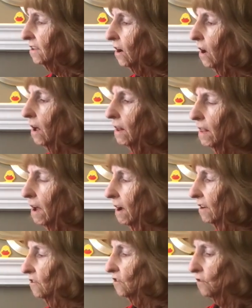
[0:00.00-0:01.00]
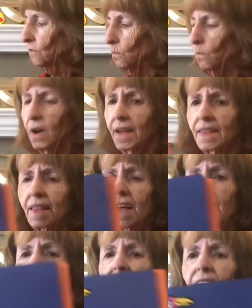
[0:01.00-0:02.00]
tall on just one
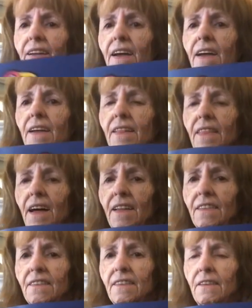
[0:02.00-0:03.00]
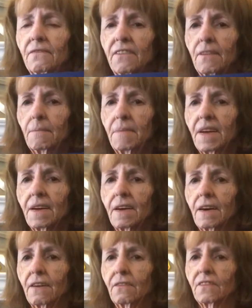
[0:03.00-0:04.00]
leg. That's the
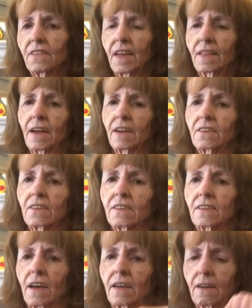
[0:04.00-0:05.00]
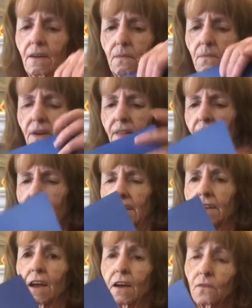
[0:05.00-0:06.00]
flamingos. They like to stand on one
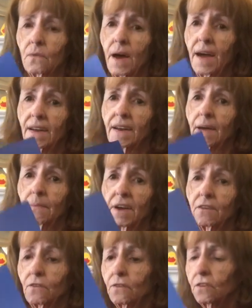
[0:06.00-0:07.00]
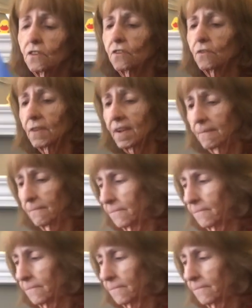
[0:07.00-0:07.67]
leg. Try it, I bet you could do it.